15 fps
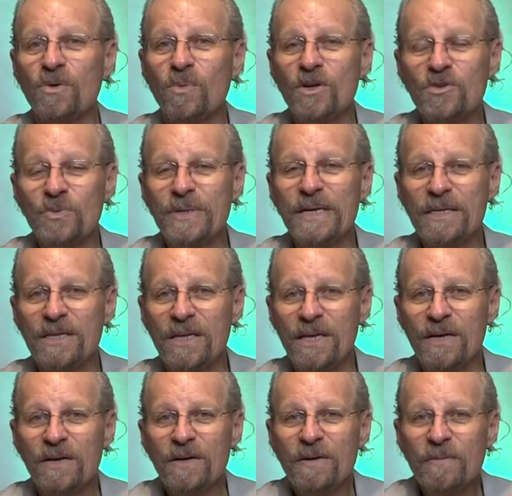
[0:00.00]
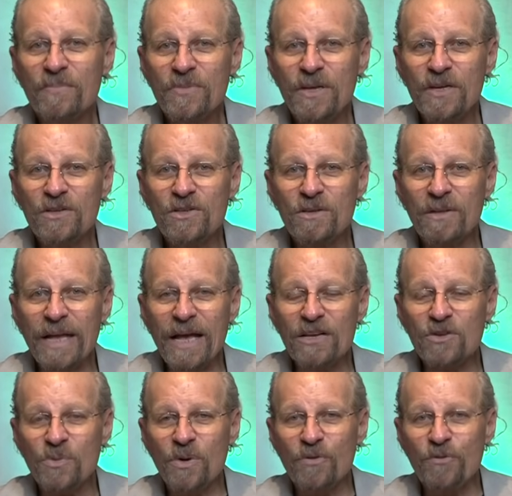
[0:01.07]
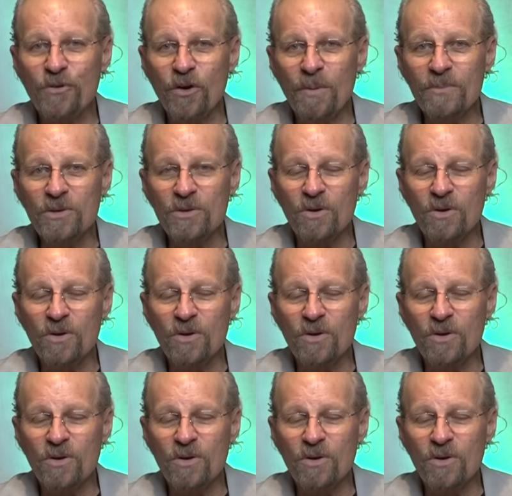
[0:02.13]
Once we get these last three films